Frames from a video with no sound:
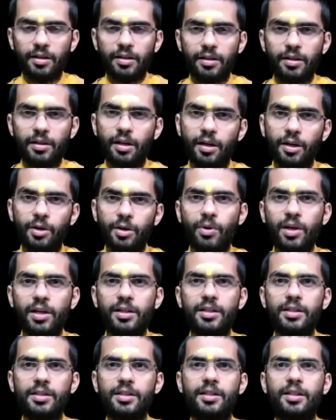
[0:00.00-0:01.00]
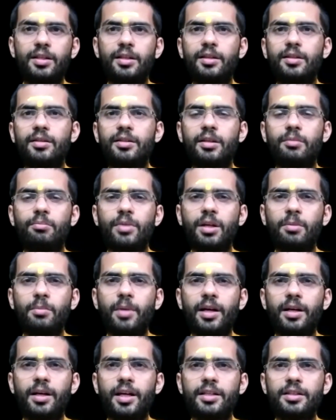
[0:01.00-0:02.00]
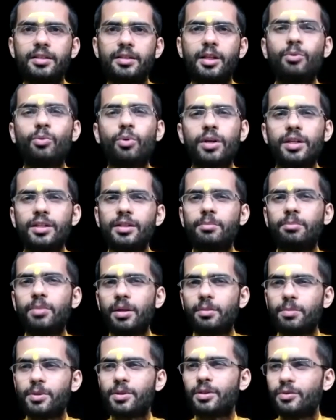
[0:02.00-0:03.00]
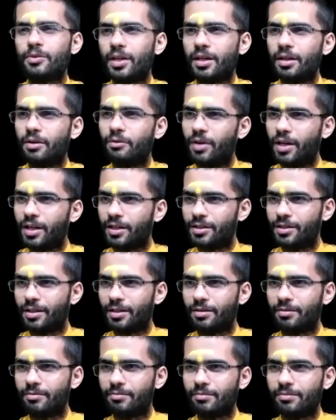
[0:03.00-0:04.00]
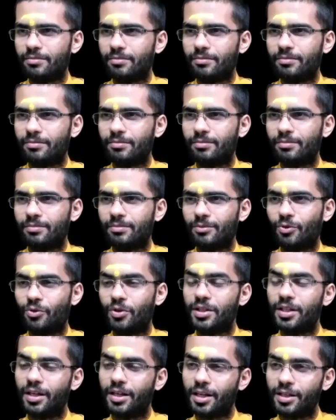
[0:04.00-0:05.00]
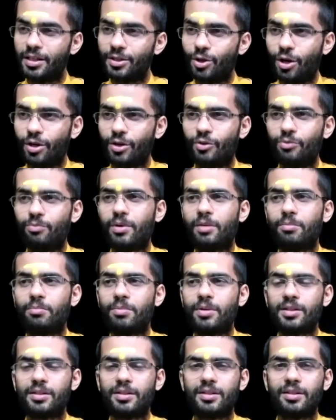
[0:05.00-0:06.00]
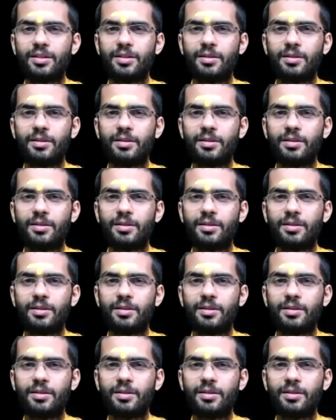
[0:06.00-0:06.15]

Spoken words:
Third one is, somebody might ask, then what is the purpose of that reflection? We say it has a lot of purpose.